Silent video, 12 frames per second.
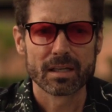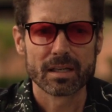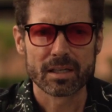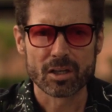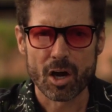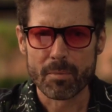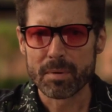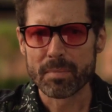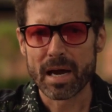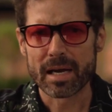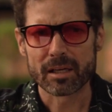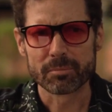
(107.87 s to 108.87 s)
He called me
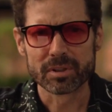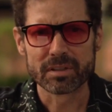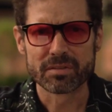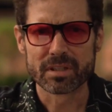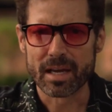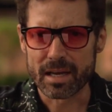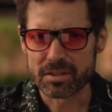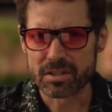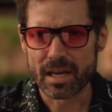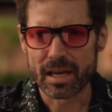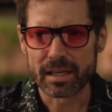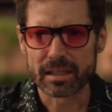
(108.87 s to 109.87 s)
back, I believe, the next
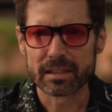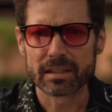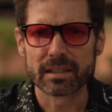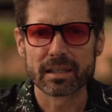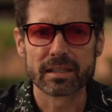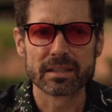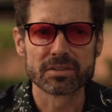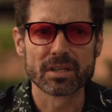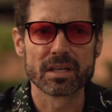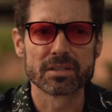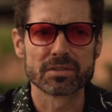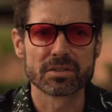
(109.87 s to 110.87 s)
day, and he
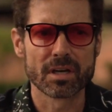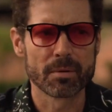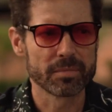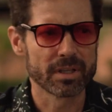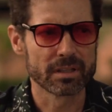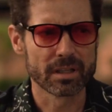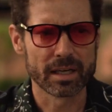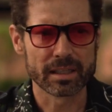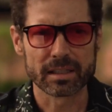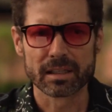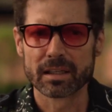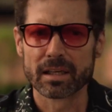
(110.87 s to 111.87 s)
says something
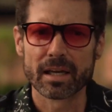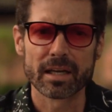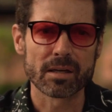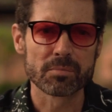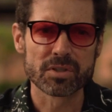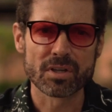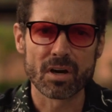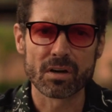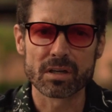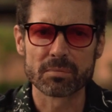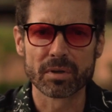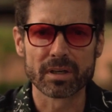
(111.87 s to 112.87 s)
like, "Hey, I'm
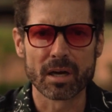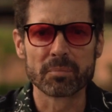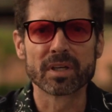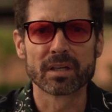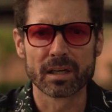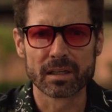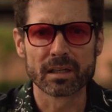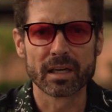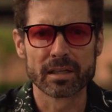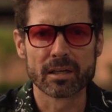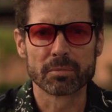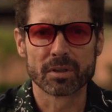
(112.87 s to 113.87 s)
sorry, but I'm gonna
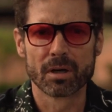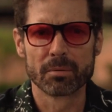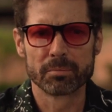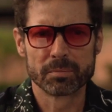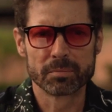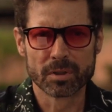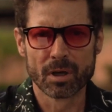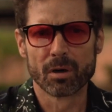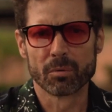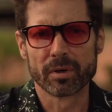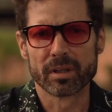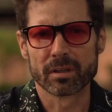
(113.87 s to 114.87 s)
end up
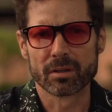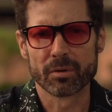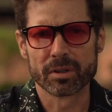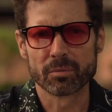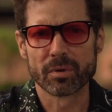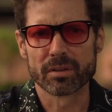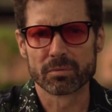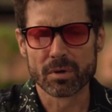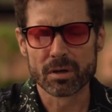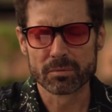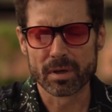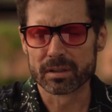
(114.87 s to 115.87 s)
going with
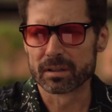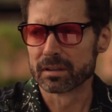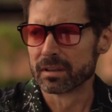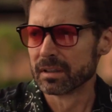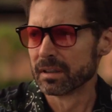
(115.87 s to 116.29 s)
Roadrunner."